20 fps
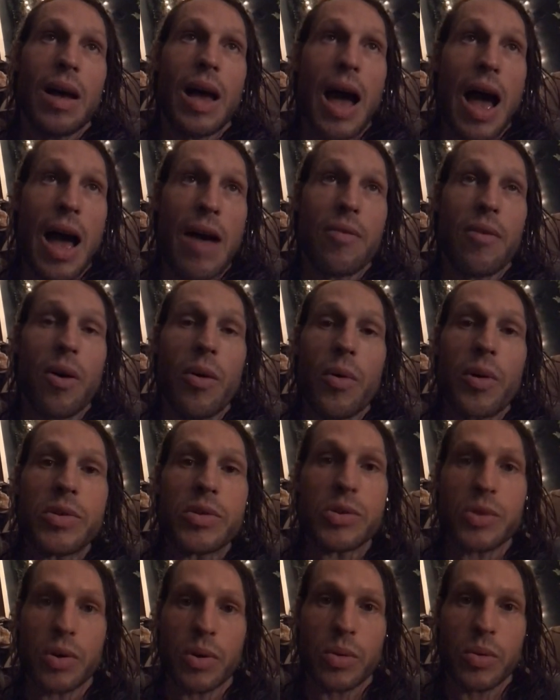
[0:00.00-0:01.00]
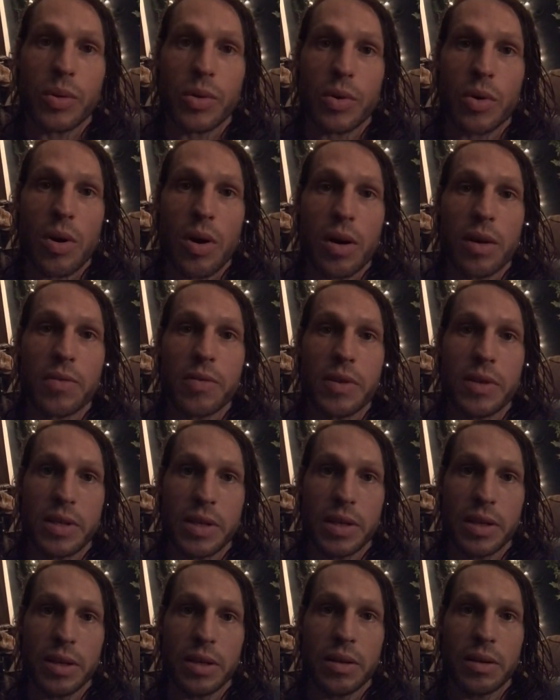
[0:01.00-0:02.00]
I've always struggled with chronic
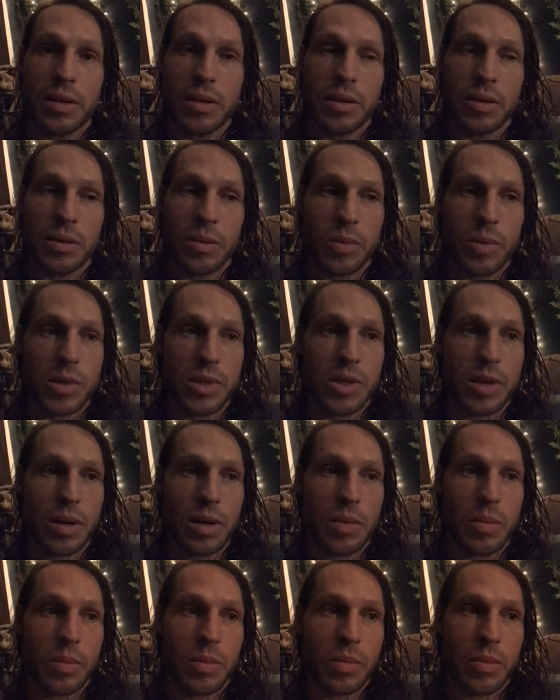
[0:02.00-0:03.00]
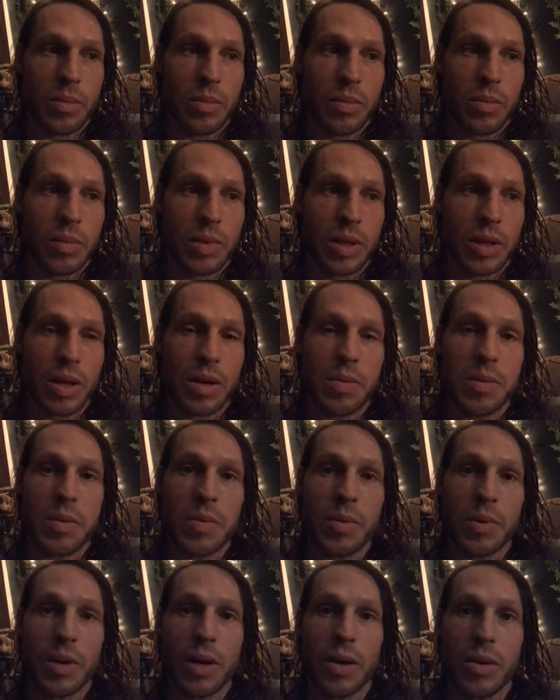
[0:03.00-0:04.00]
fatigue, which um, a lot of
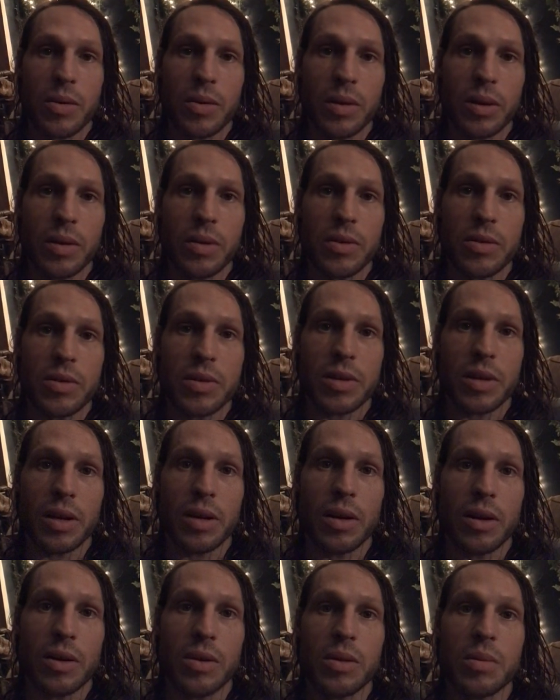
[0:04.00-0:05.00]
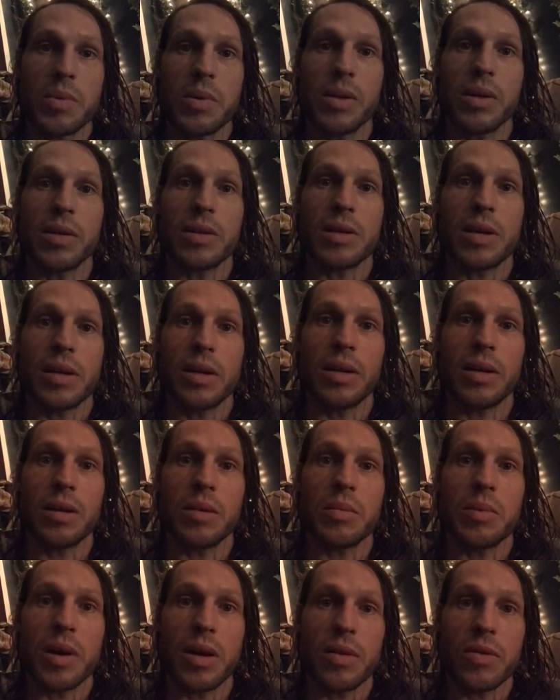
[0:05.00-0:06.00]
people can't really understand how debilitating
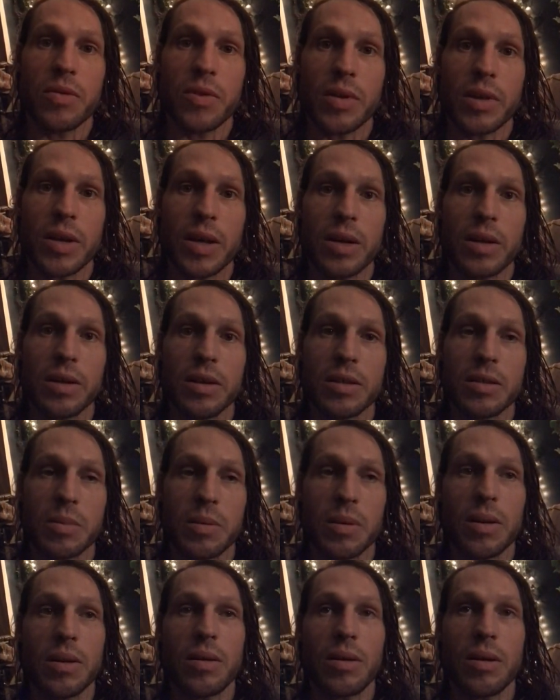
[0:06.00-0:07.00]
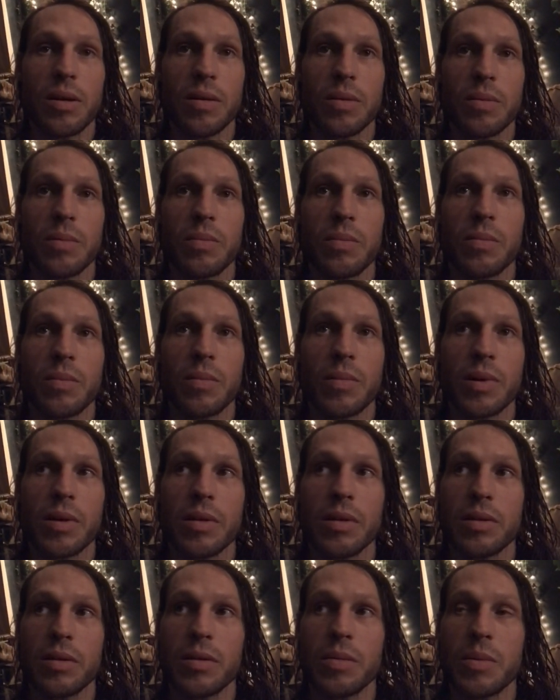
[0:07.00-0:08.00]
and painful that is. But I'll, oh, I
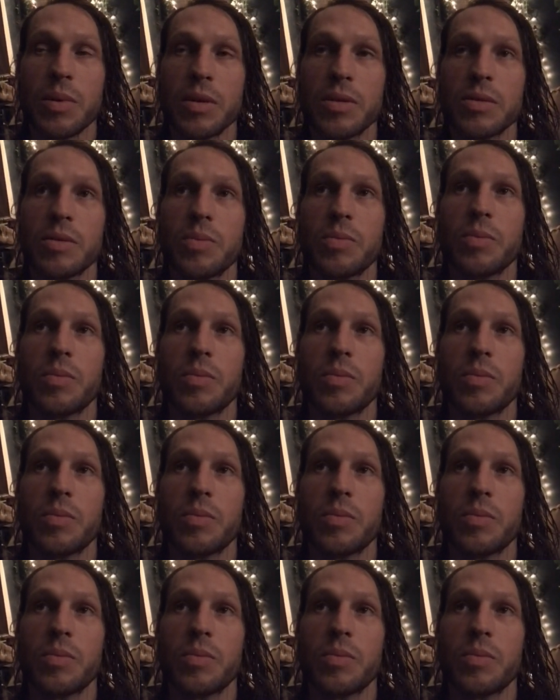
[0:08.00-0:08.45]
think the best